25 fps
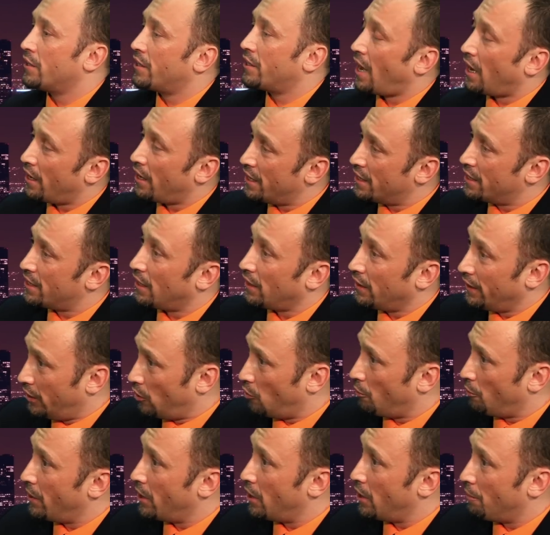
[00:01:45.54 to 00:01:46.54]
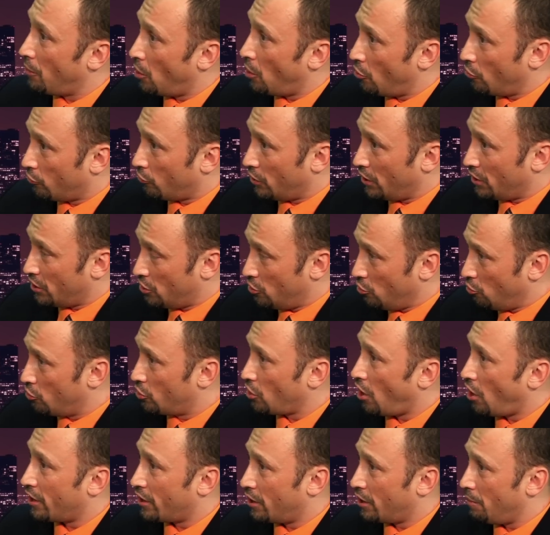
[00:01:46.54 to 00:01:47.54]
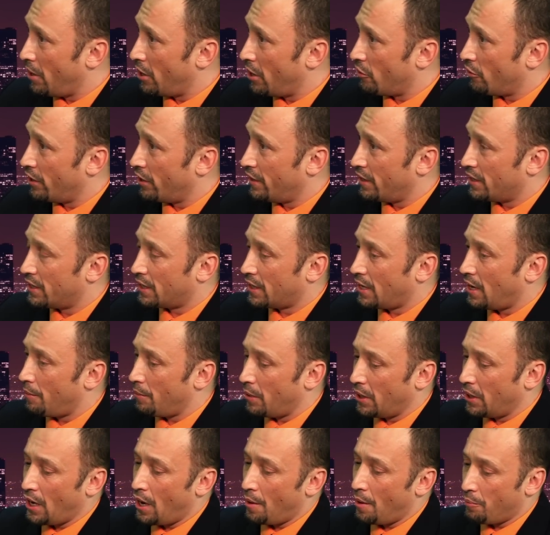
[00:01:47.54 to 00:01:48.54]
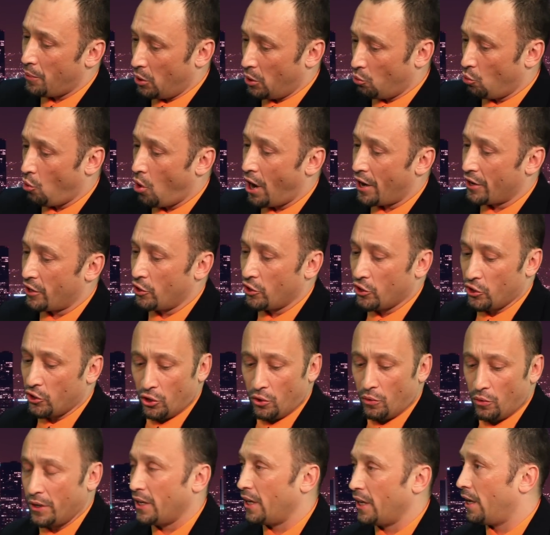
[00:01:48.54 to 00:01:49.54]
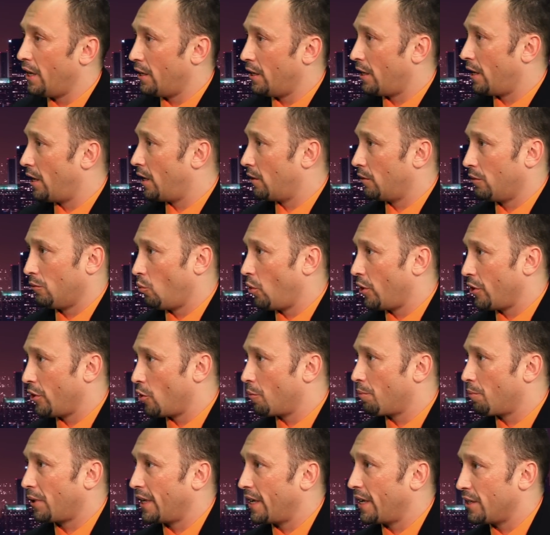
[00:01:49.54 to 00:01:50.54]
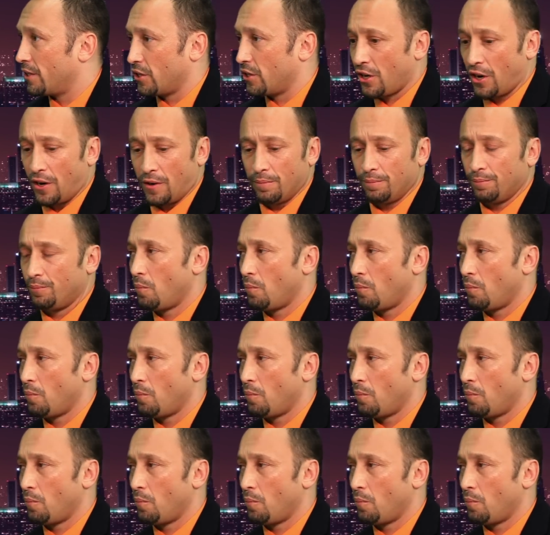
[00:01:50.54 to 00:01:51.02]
Tell us a little bit about this new documentary that's coming up and why you're doing it and what your plans are.